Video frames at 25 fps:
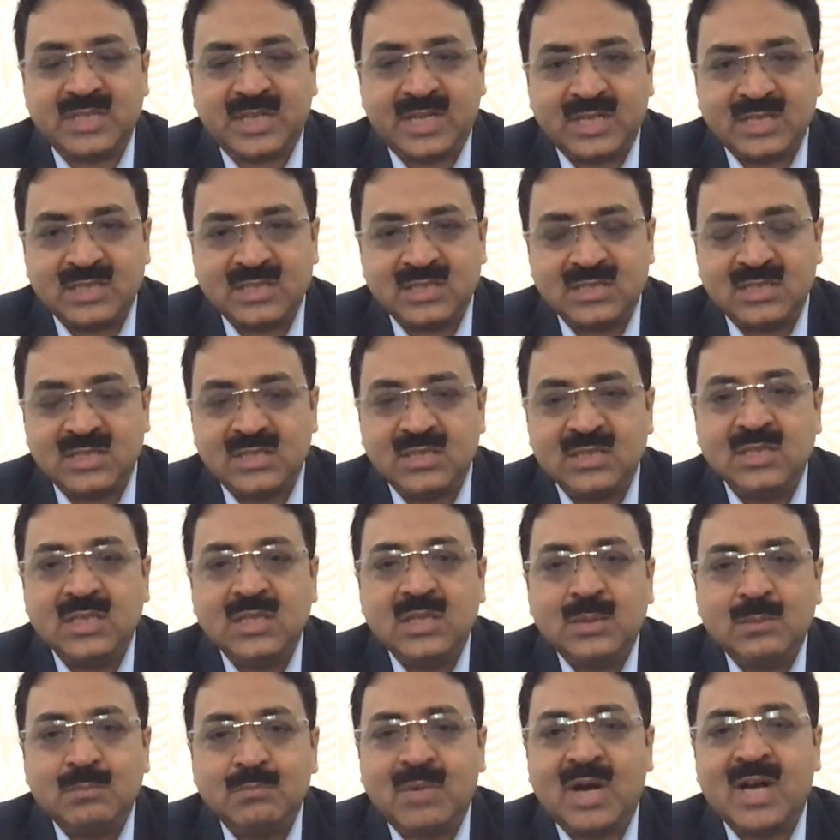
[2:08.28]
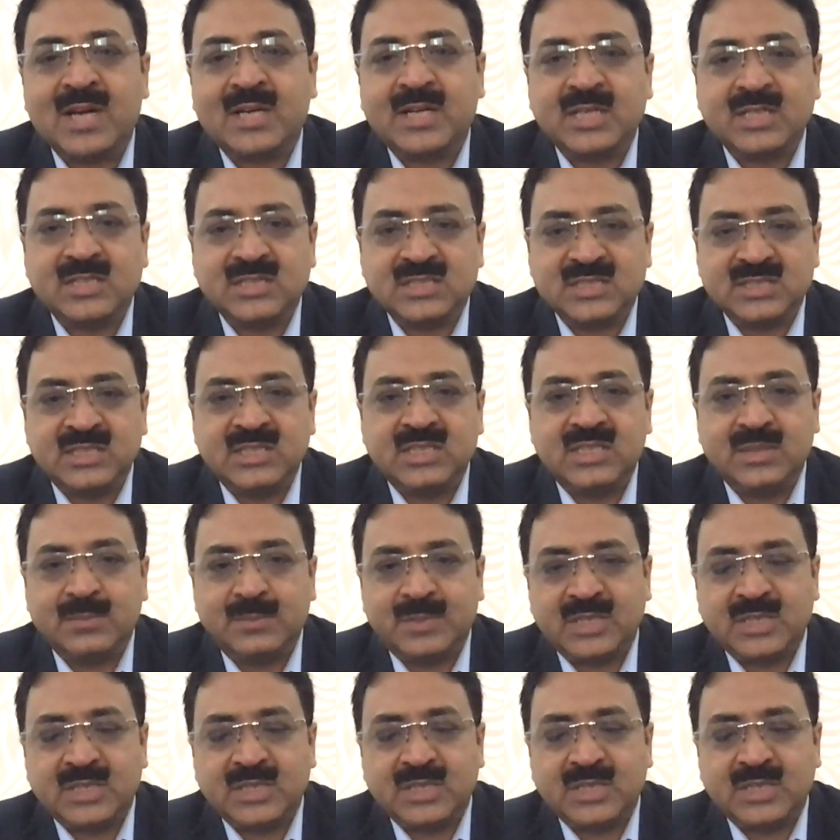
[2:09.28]
and the market
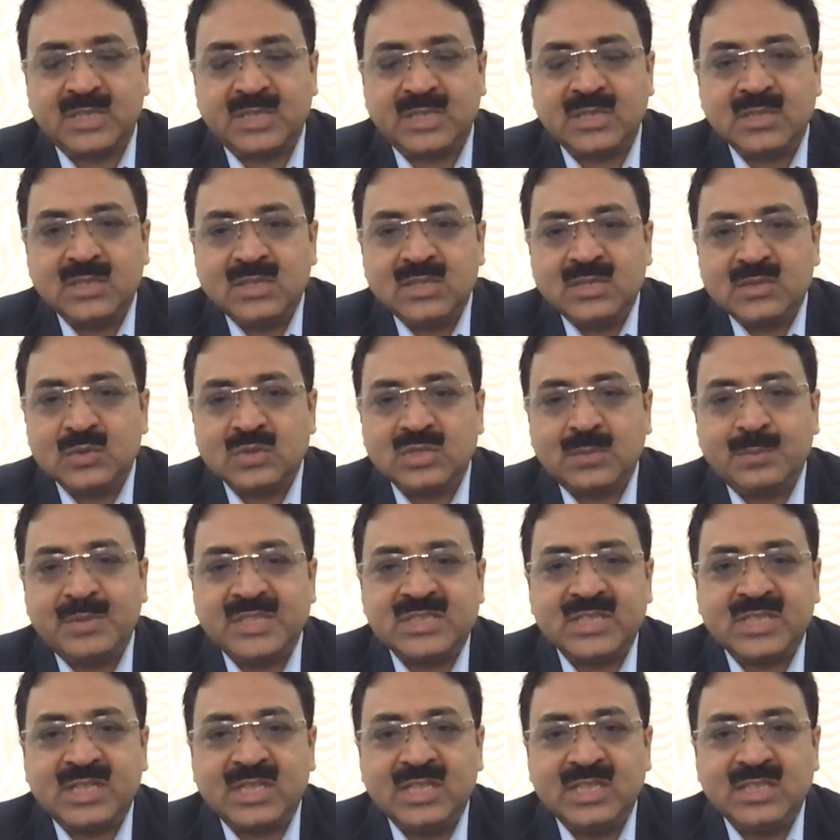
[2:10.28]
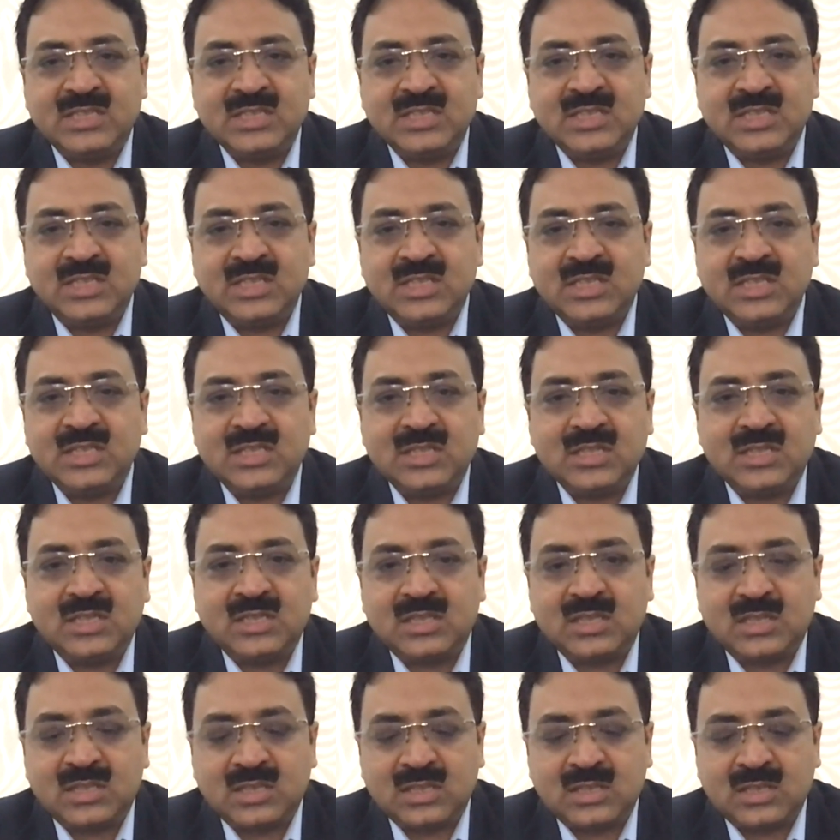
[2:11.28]
sentiment. Those are basically the
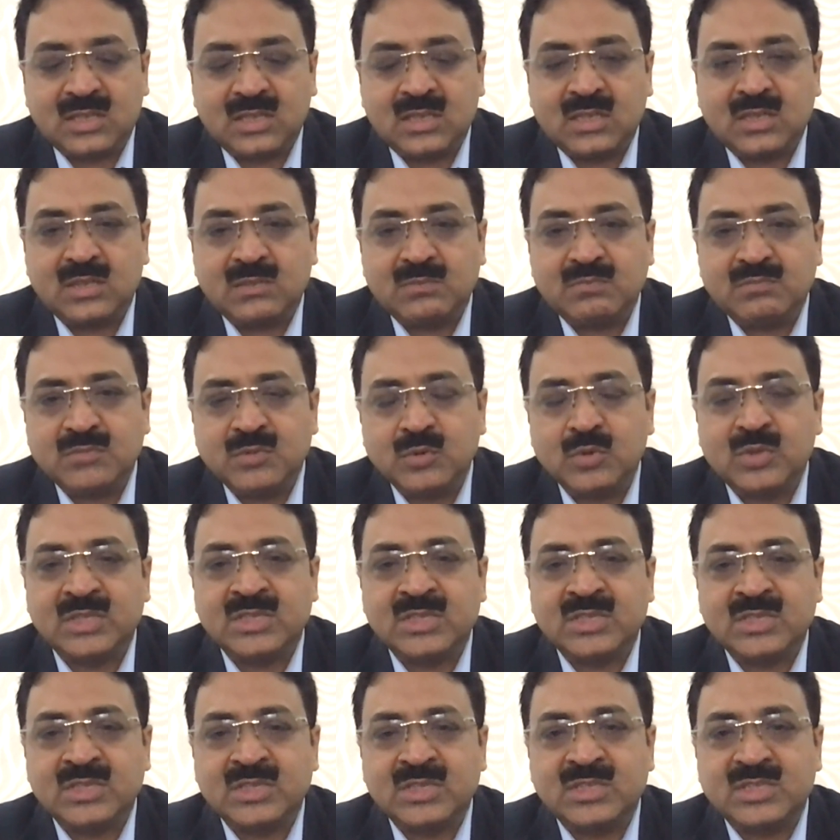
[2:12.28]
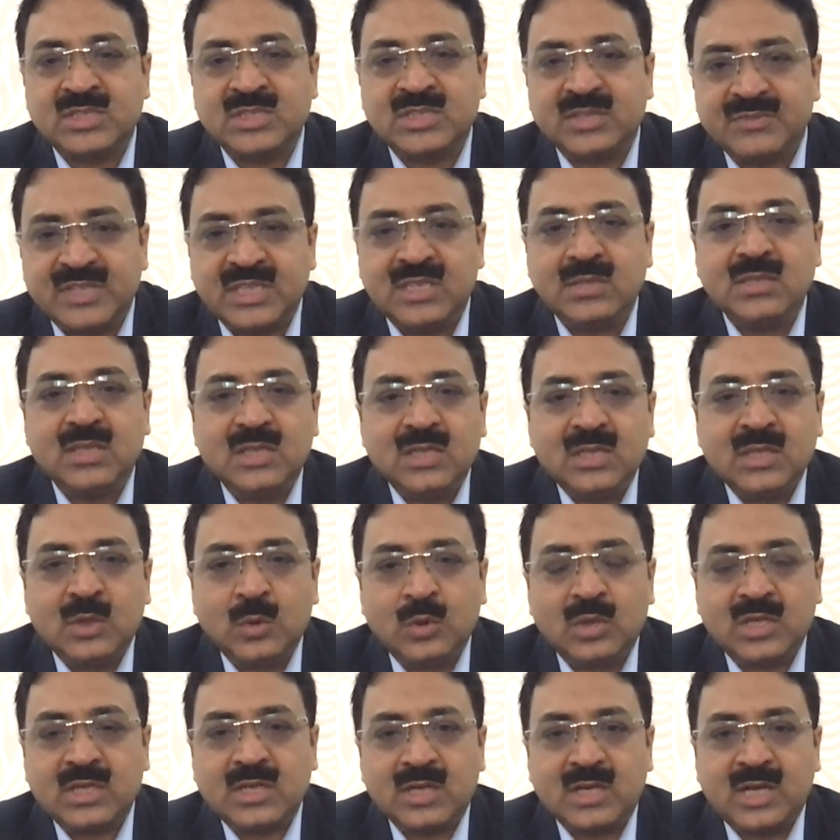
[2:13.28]
uh, you can say very
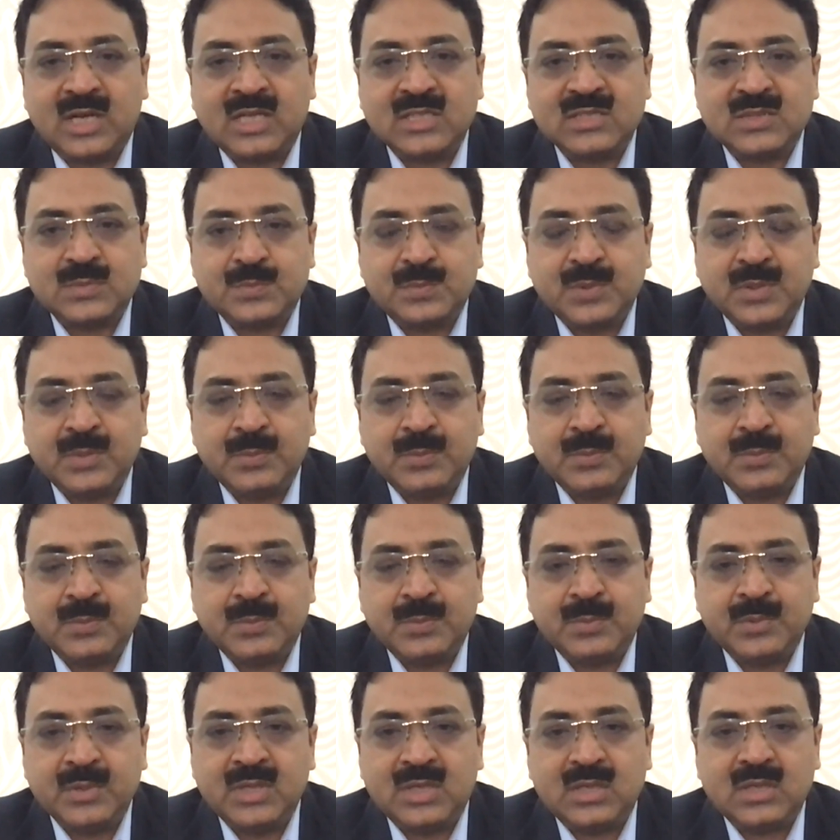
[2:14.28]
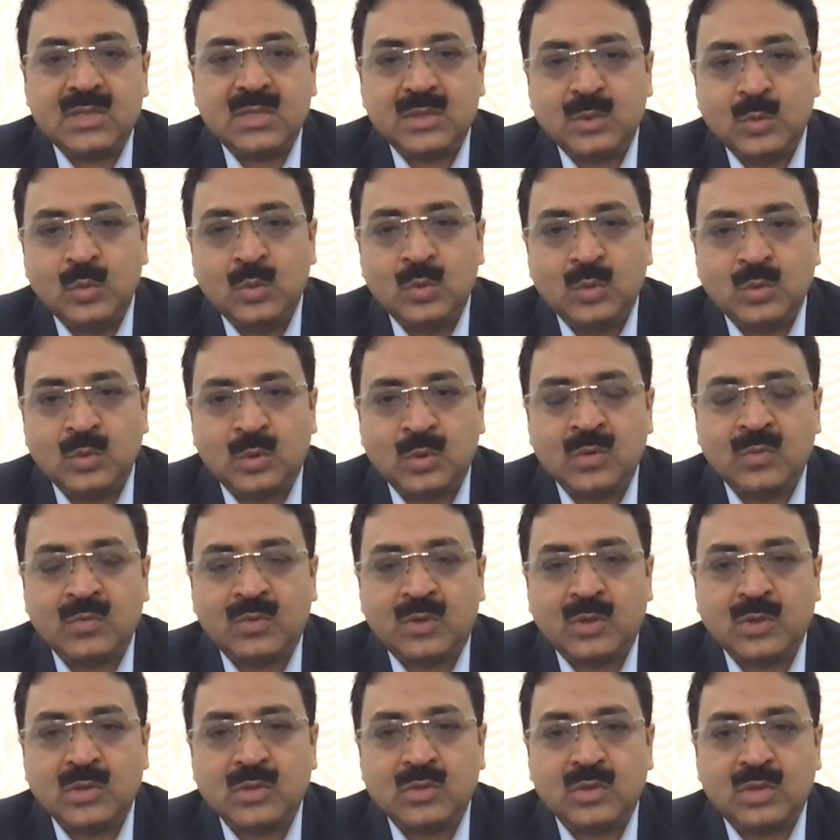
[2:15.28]
lower class people who don't
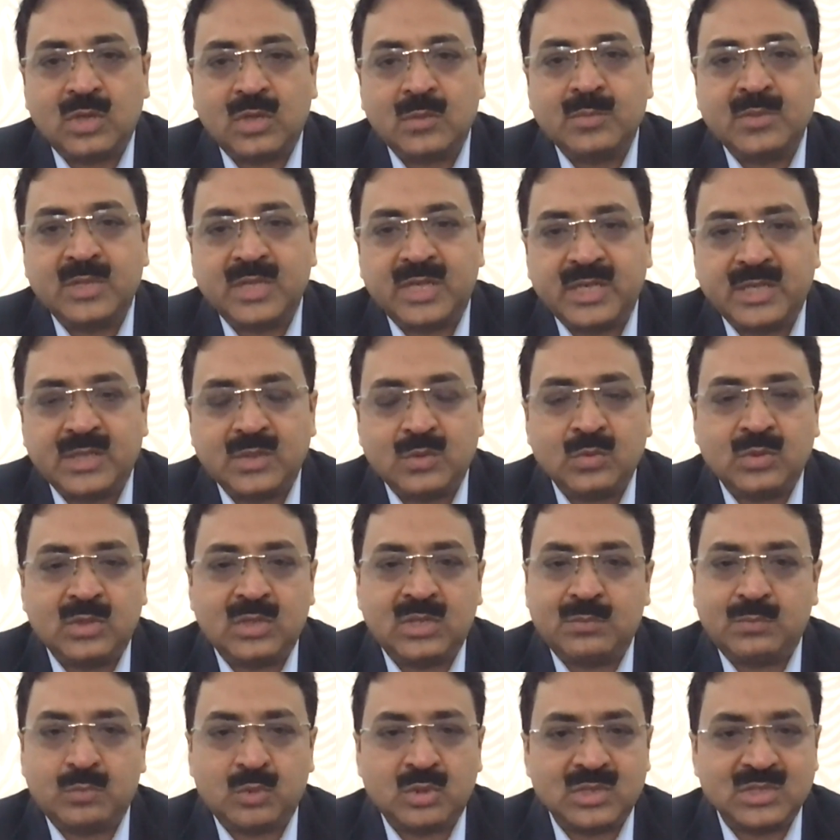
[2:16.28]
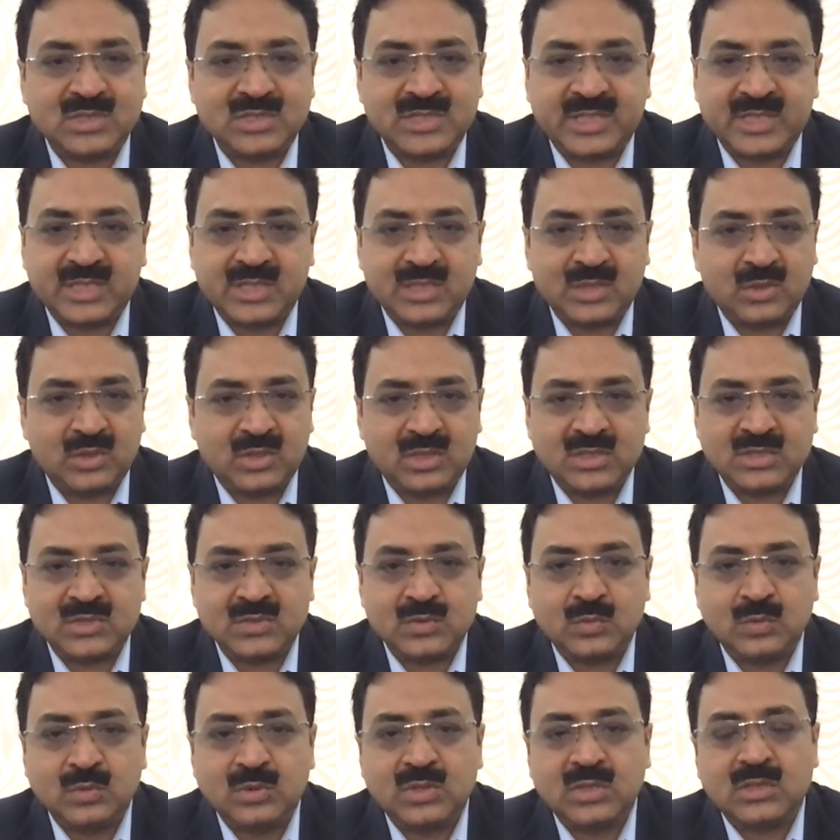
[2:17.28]
want to upgrade to a motorcycle or a
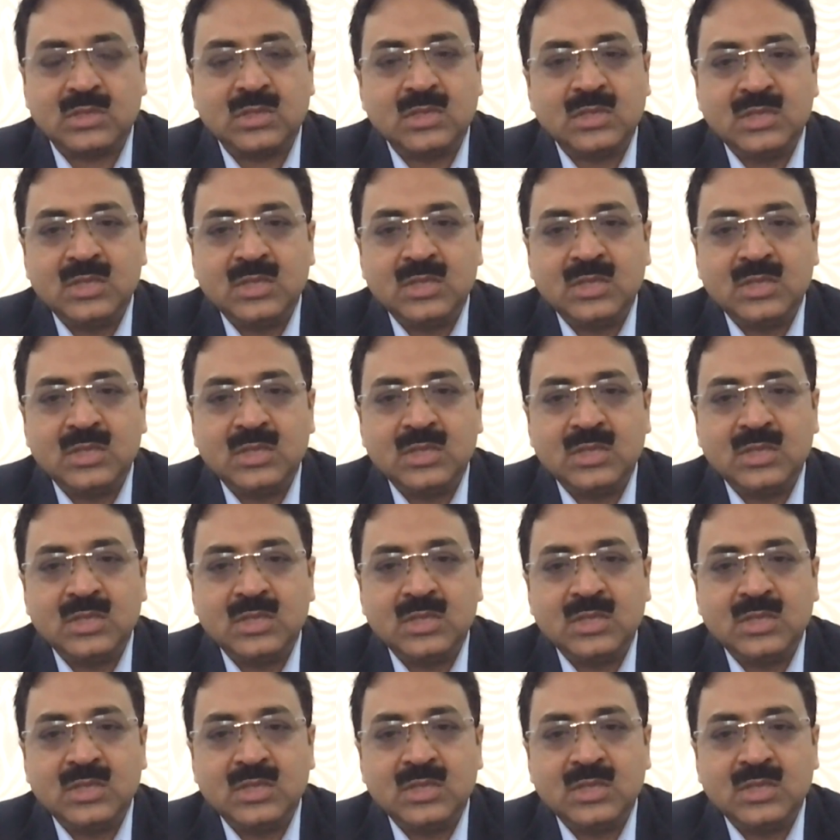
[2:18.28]
scooter,